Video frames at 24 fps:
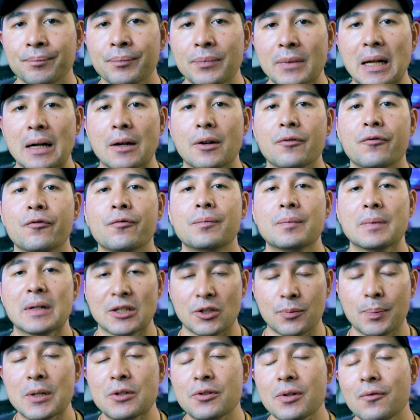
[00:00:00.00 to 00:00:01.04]
Now,
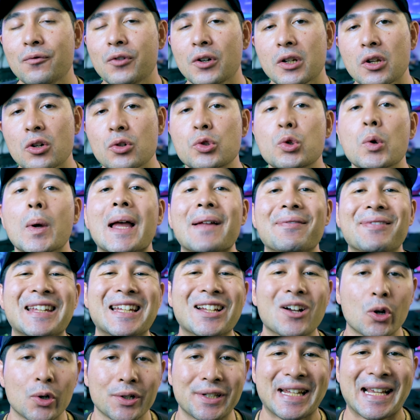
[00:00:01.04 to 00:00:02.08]
especially for those who have the
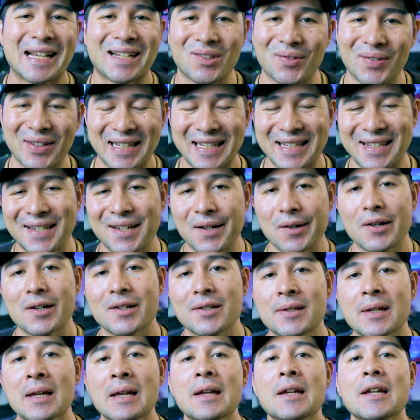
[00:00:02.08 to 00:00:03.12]
RTX 50
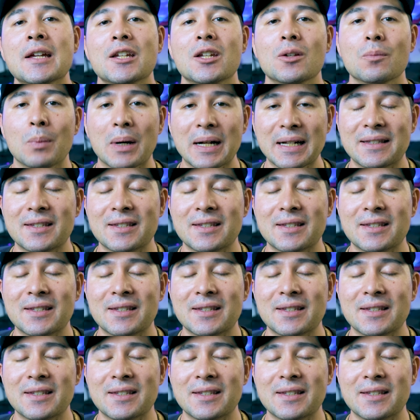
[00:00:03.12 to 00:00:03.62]
series, you might